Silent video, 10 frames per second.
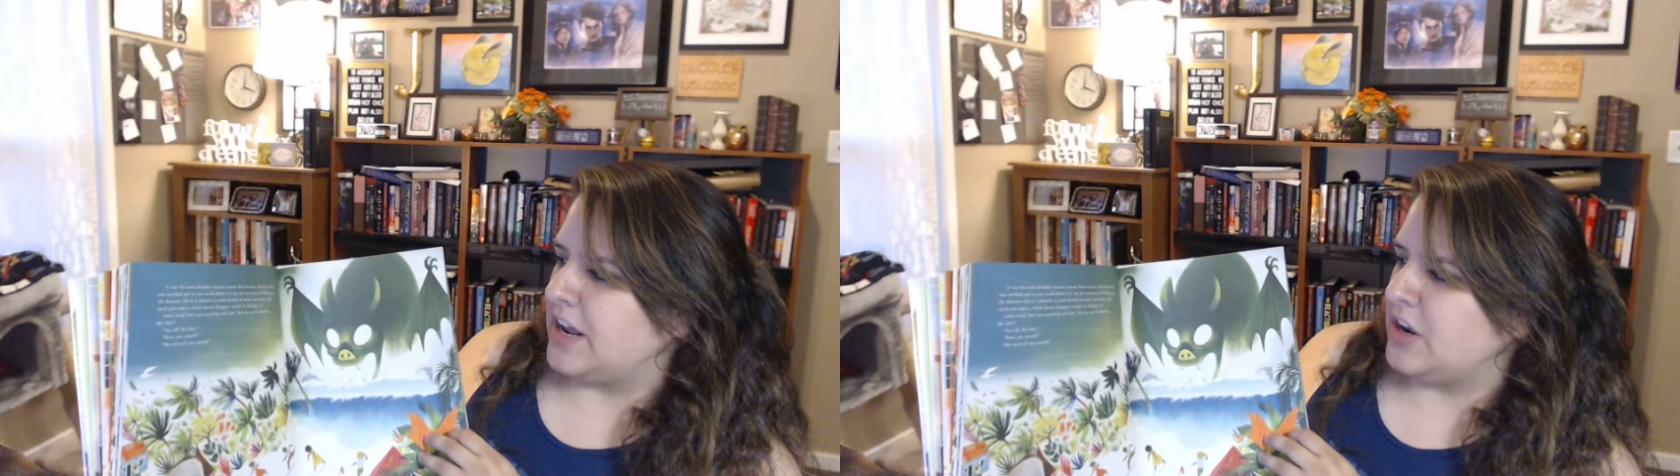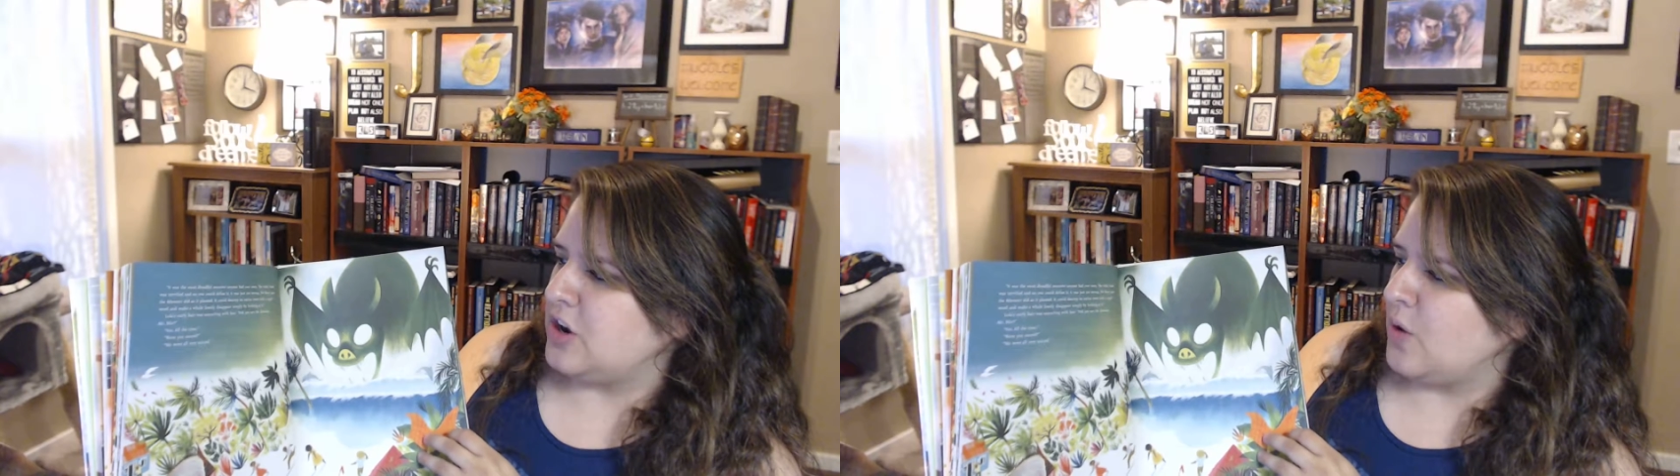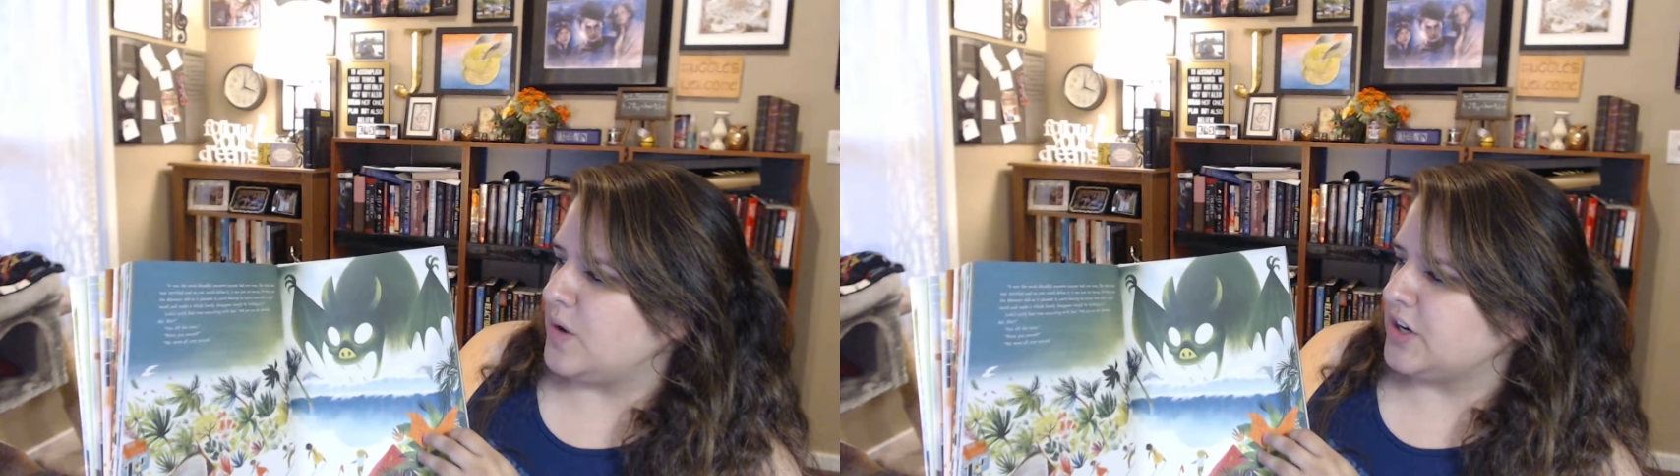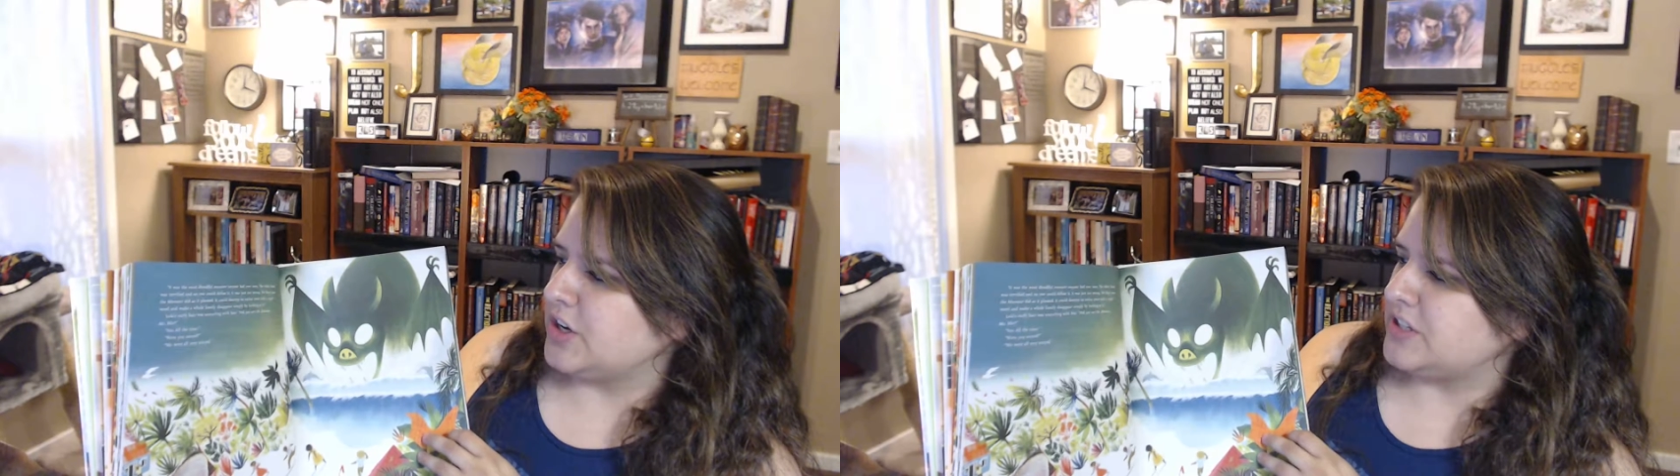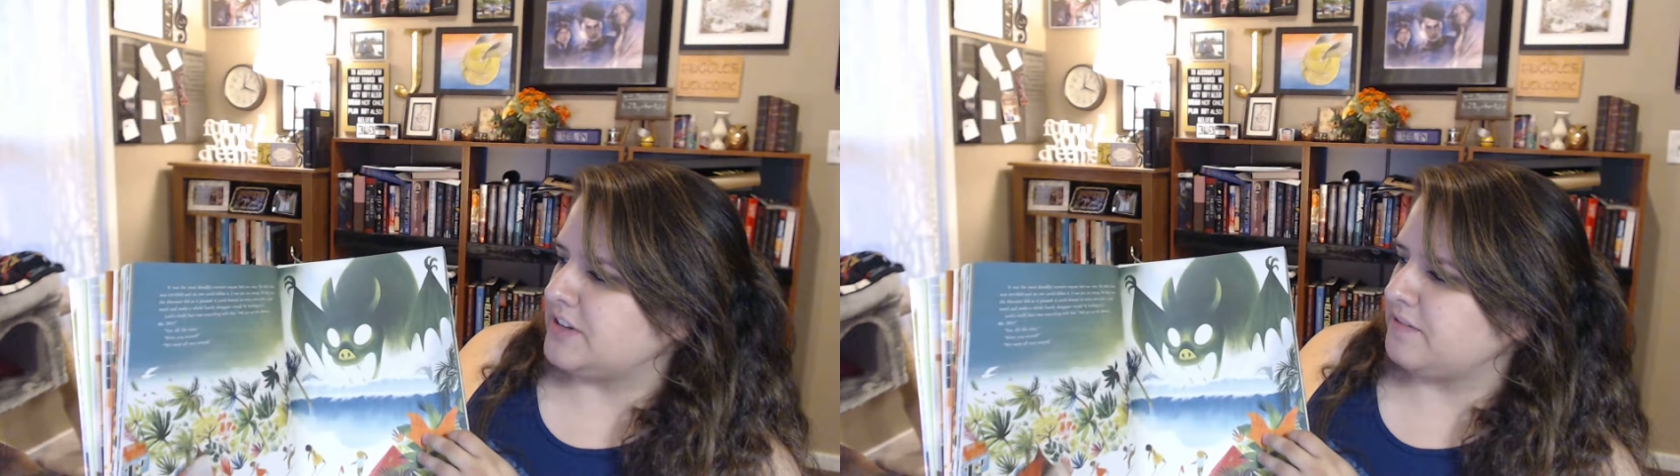and no one
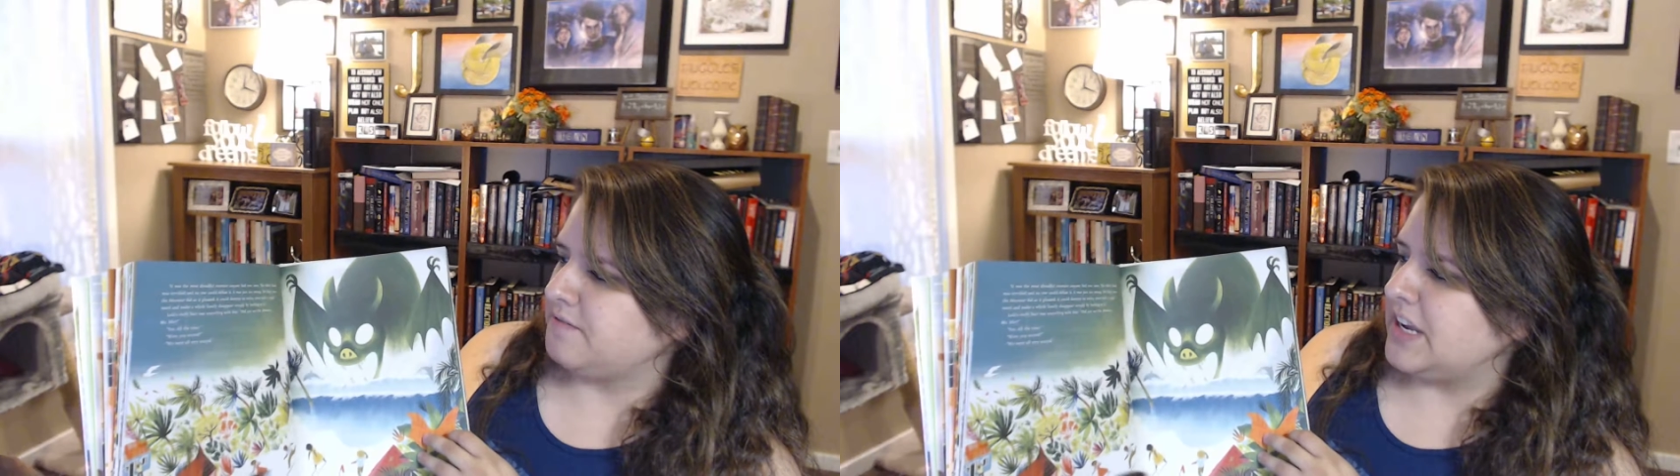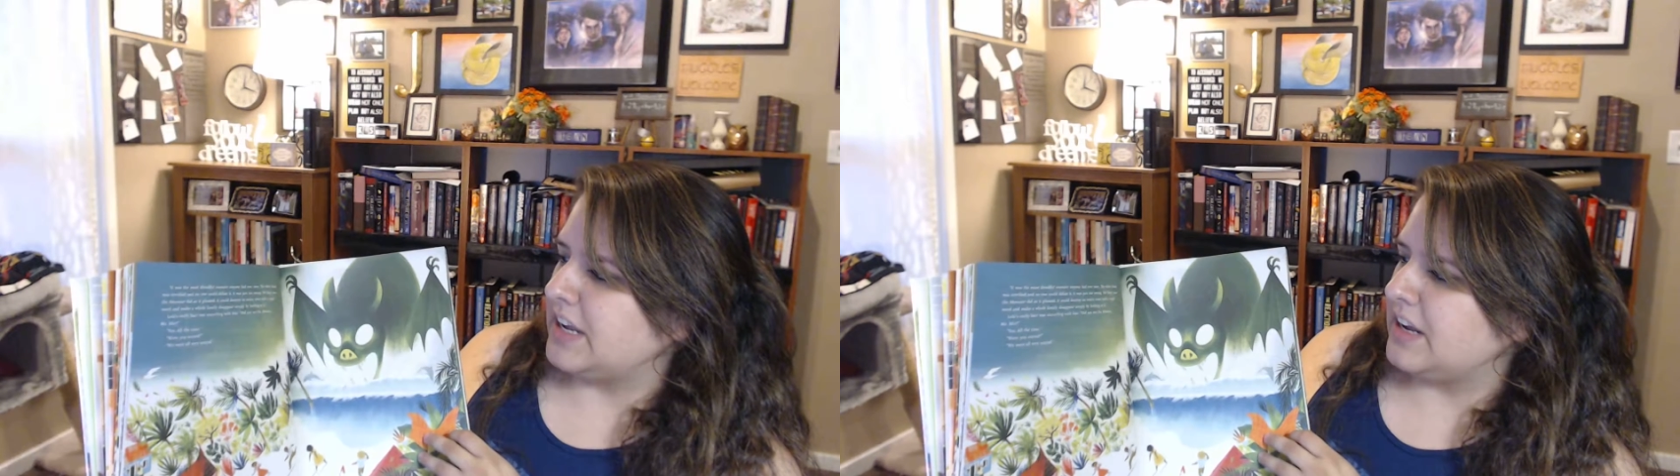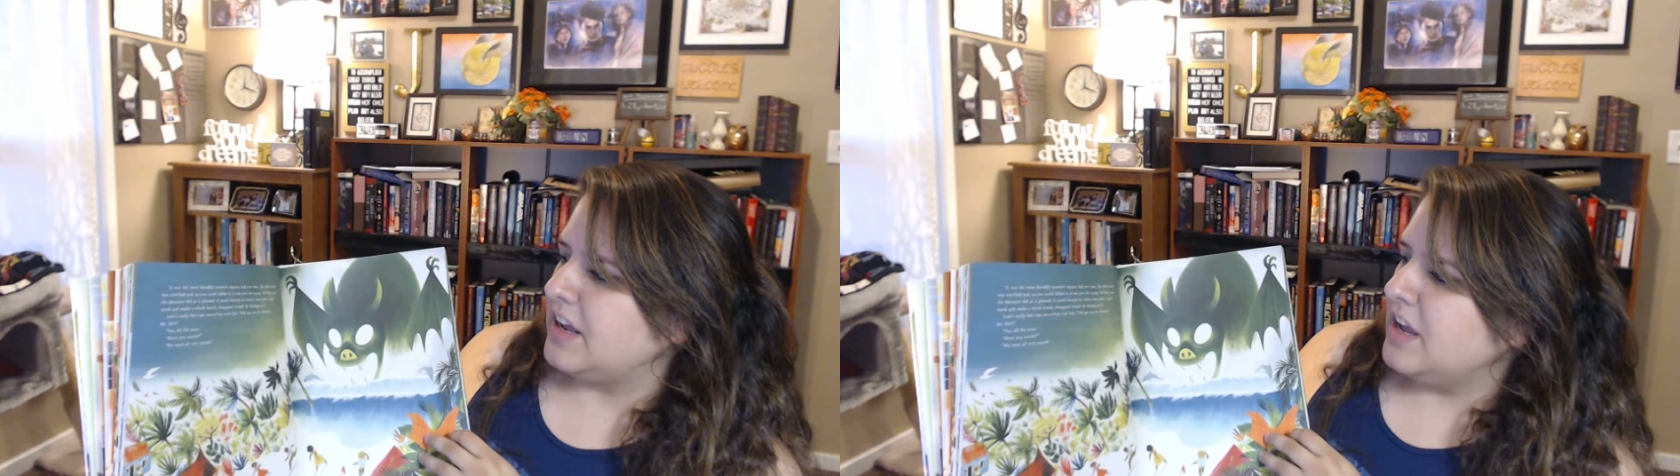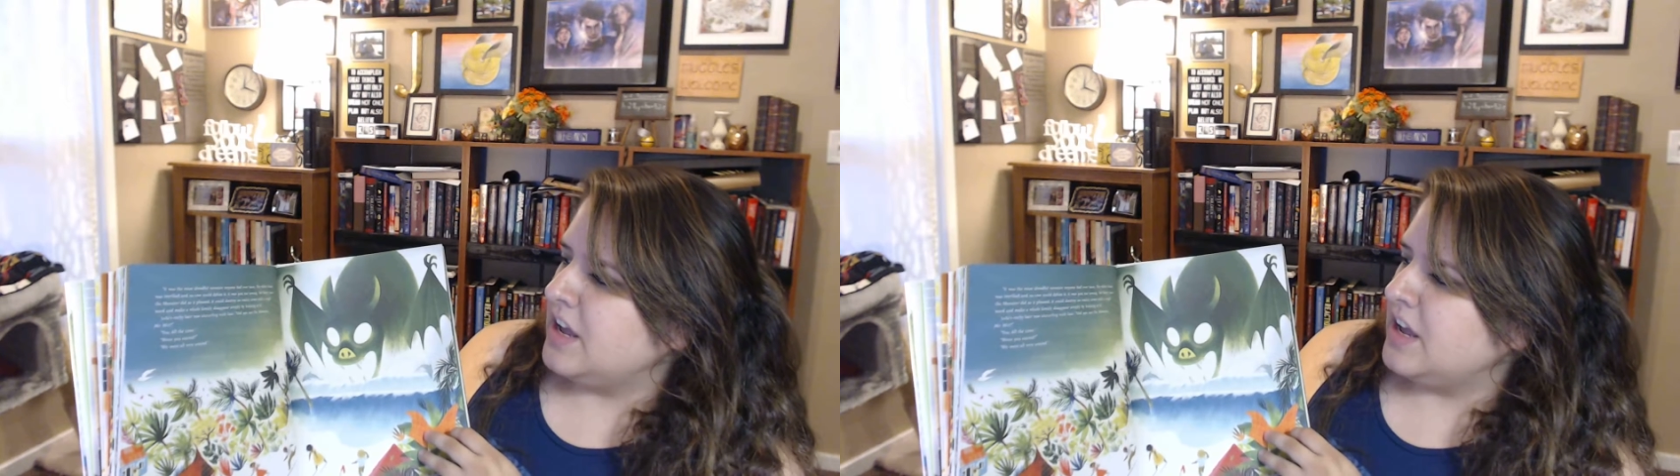could defeat it.